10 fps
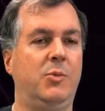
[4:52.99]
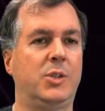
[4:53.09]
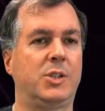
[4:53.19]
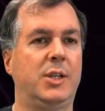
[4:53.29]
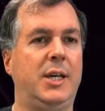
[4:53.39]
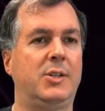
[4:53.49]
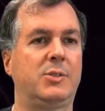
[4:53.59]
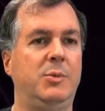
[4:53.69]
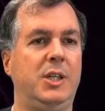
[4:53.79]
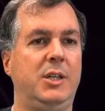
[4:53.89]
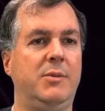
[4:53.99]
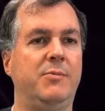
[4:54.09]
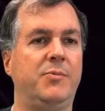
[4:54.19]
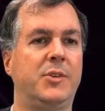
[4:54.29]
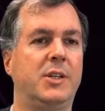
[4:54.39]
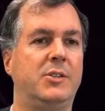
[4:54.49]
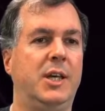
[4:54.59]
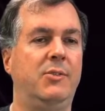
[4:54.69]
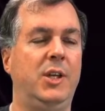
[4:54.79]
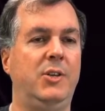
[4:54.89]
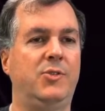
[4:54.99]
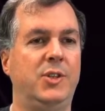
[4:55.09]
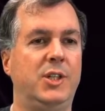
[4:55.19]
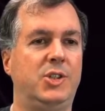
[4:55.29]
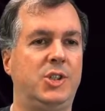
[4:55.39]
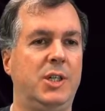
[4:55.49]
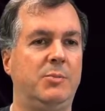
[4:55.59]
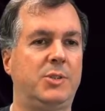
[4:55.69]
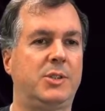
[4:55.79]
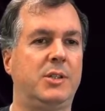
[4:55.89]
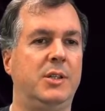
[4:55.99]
which allows me to have infinite ships,